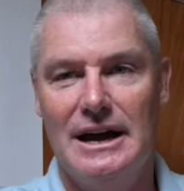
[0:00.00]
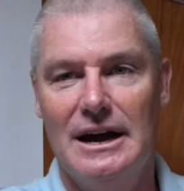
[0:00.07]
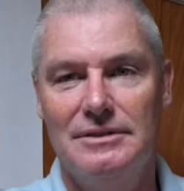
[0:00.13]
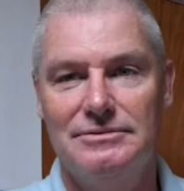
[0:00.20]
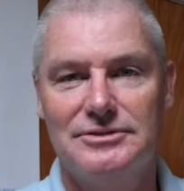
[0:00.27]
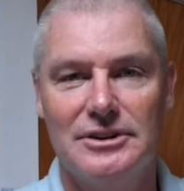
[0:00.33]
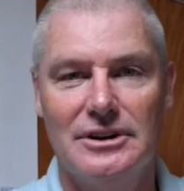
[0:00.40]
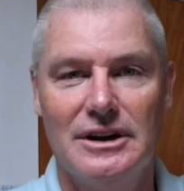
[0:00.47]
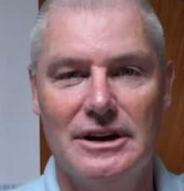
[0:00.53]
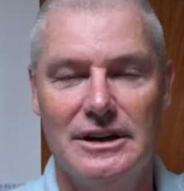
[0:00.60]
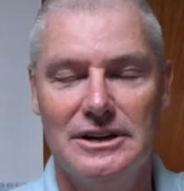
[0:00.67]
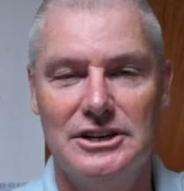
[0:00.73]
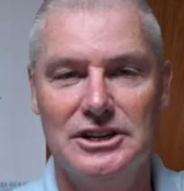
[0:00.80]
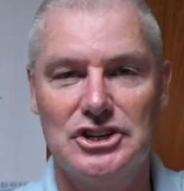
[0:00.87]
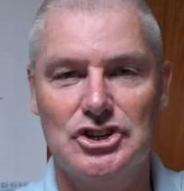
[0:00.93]
after
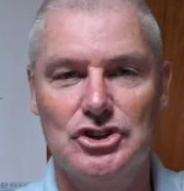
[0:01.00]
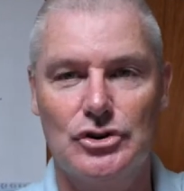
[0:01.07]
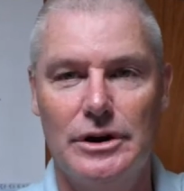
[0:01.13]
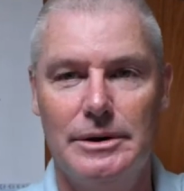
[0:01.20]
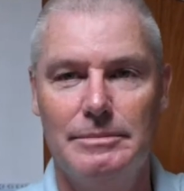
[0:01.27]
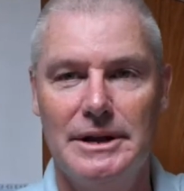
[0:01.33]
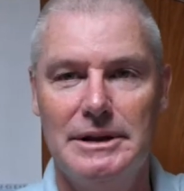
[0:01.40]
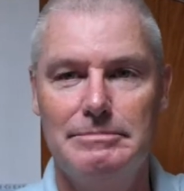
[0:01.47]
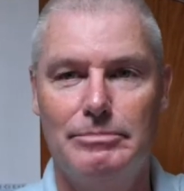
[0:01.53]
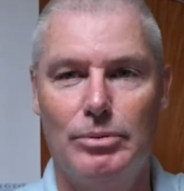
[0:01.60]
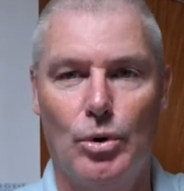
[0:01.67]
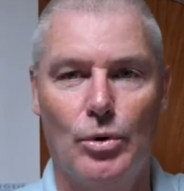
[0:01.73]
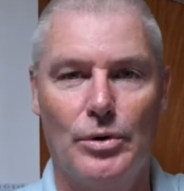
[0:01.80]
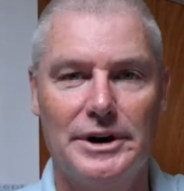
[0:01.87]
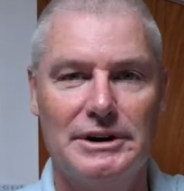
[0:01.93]
an extremely
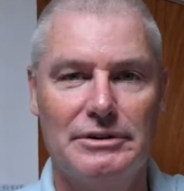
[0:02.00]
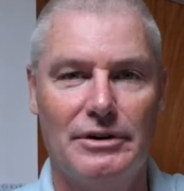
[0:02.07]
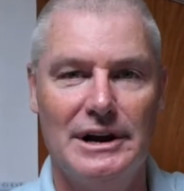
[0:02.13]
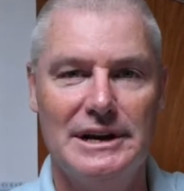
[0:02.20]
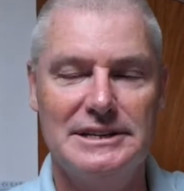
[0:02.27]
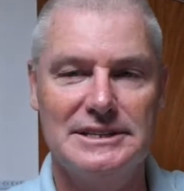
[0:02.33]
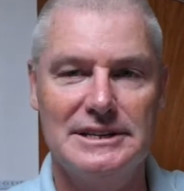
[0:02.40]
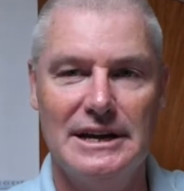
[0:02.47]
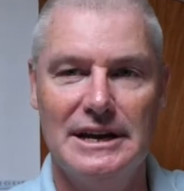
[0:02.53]
boring race.